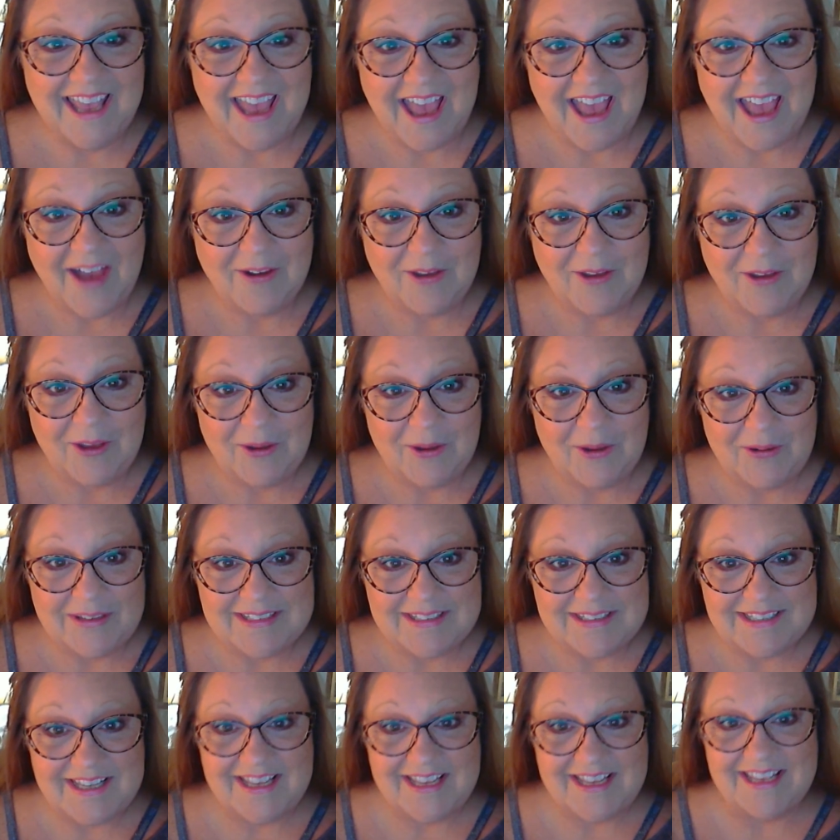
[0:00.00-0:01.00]
How cute
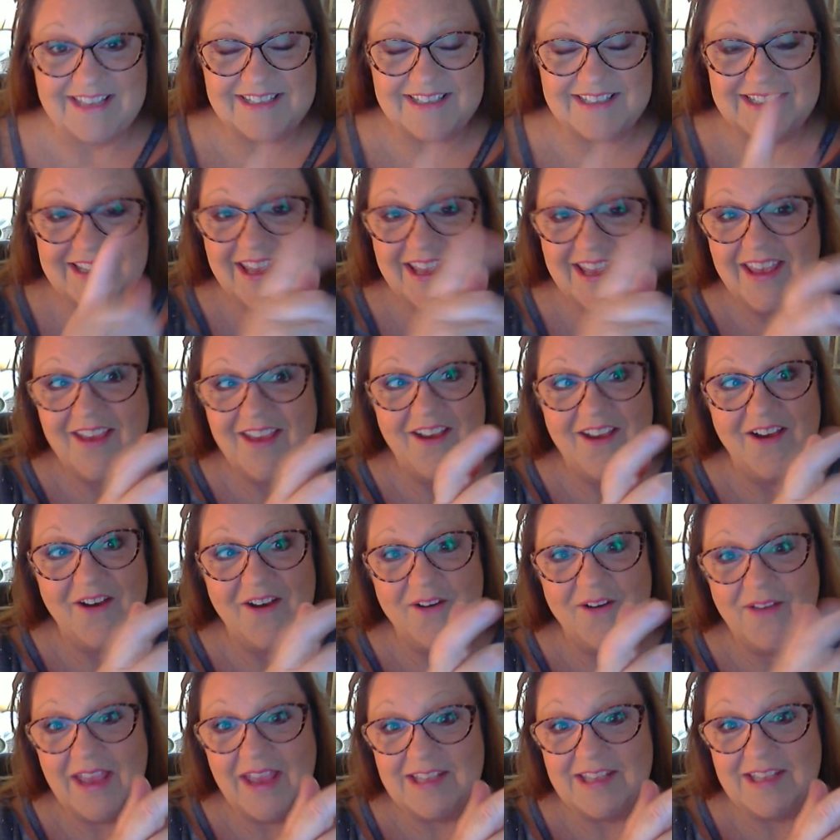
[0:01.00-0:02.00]
is this?
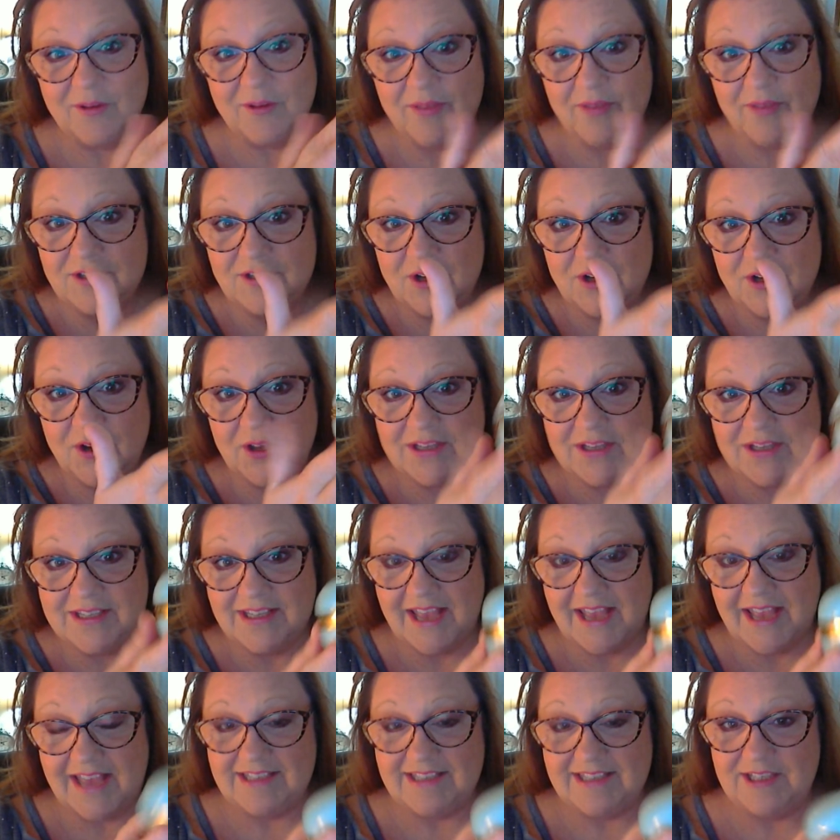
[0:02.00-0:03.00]
Okay, so these are good
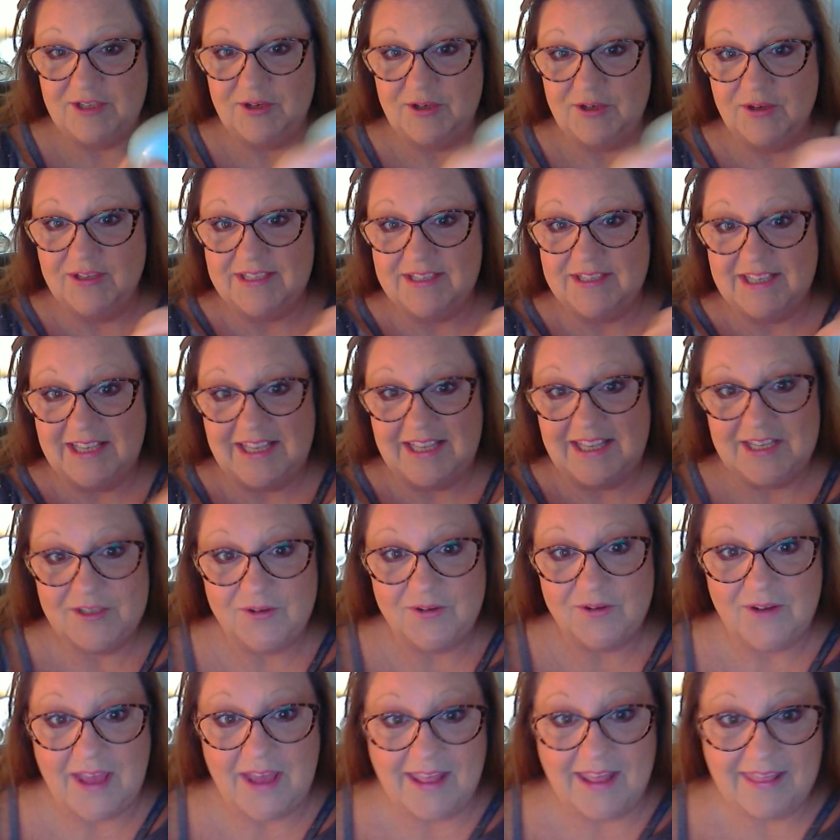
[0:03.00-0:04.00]
sizes. You can see these
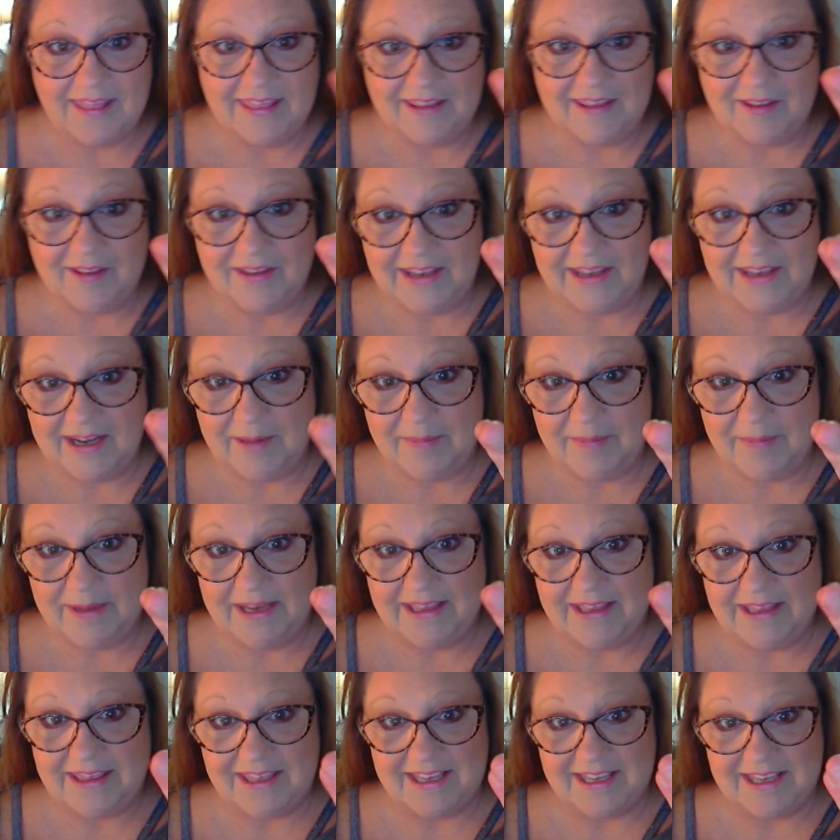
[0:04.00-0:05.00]
are not little itty
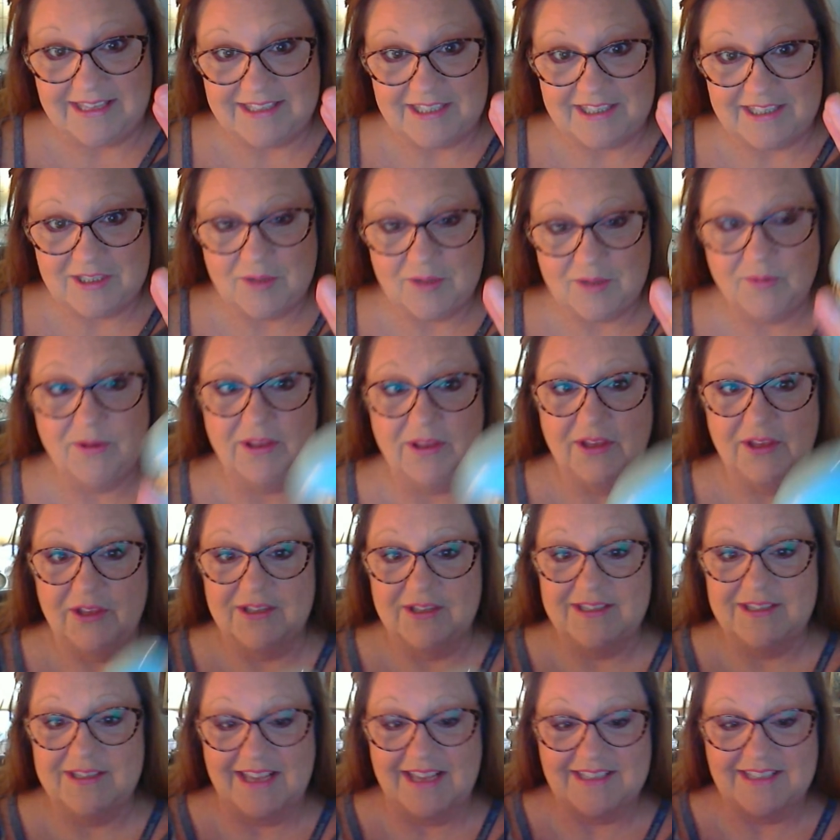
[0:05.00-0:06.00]
bitty things. These are really
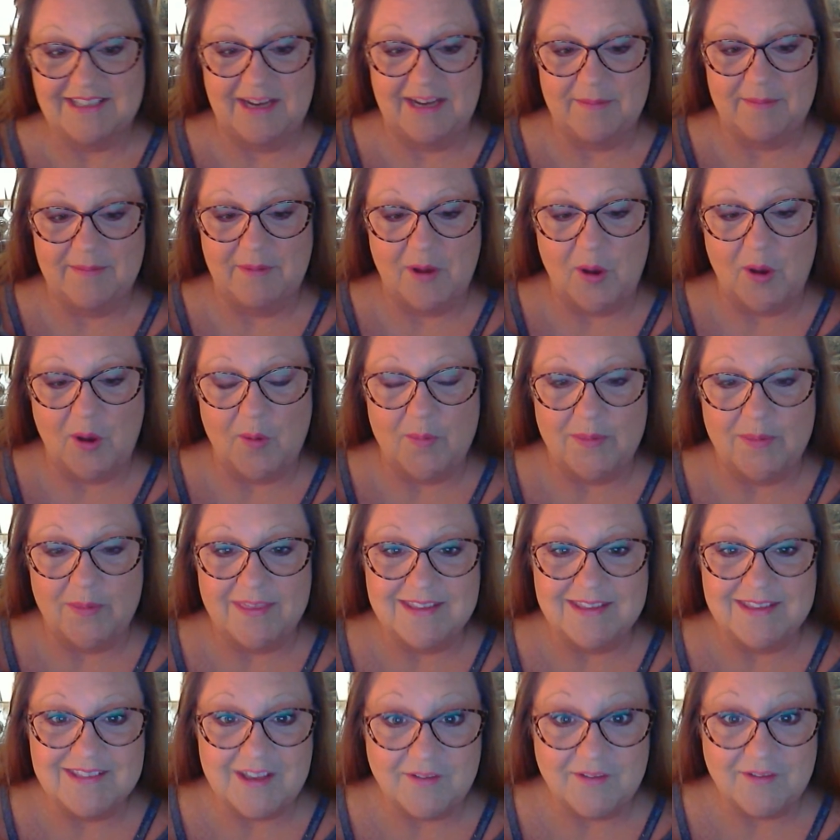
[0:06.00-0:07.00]
good size, and I'm going to open
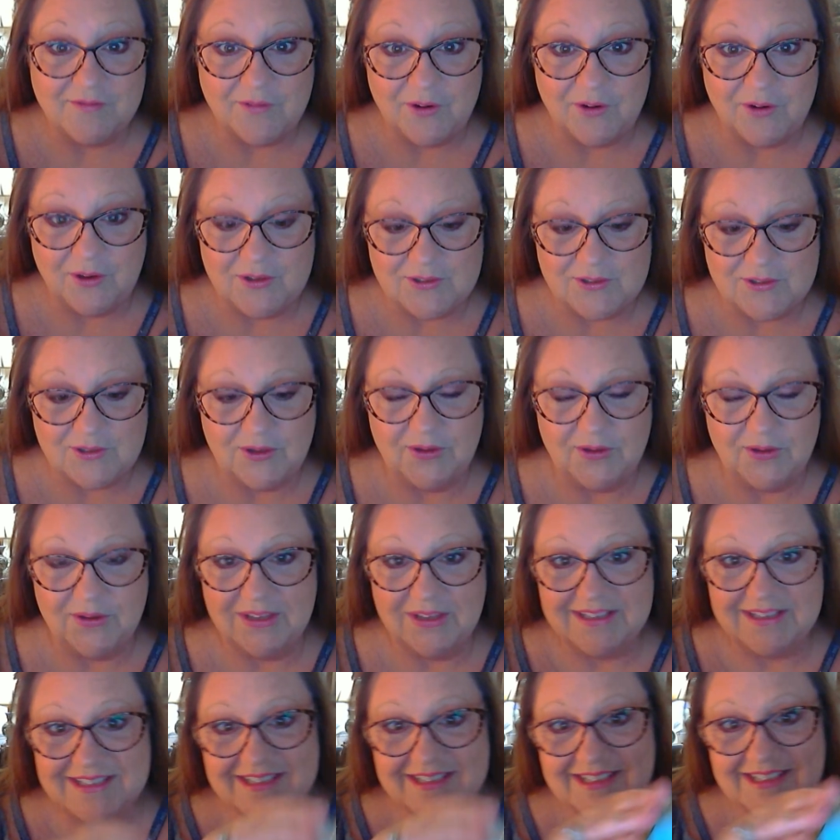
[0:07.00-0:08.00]
this up for you so you
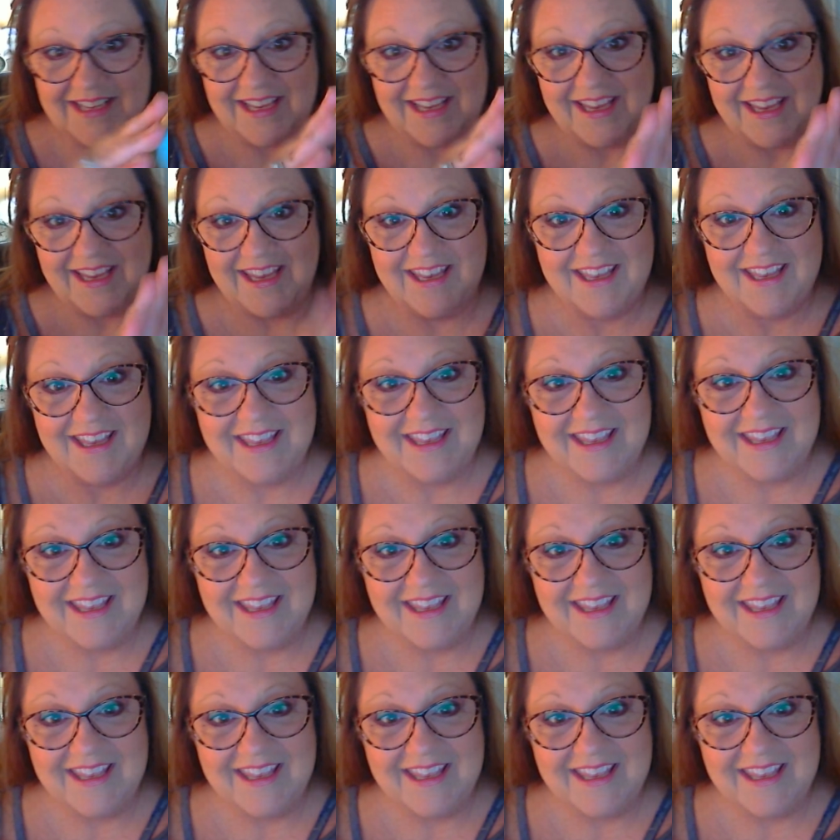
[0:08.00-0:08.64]
can see.